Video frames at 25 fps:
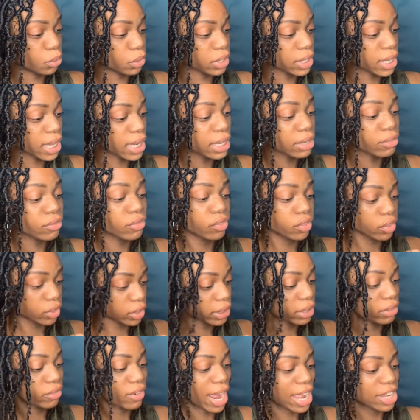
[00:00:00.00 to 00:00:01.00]
We're getting
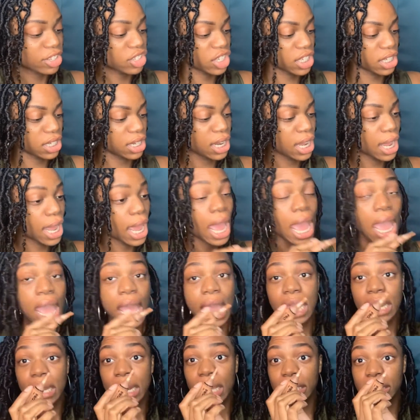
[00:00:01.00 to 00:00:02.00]
really ratchet.
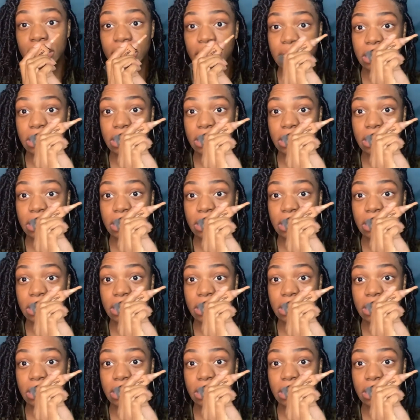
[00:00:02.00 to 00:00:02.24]
And I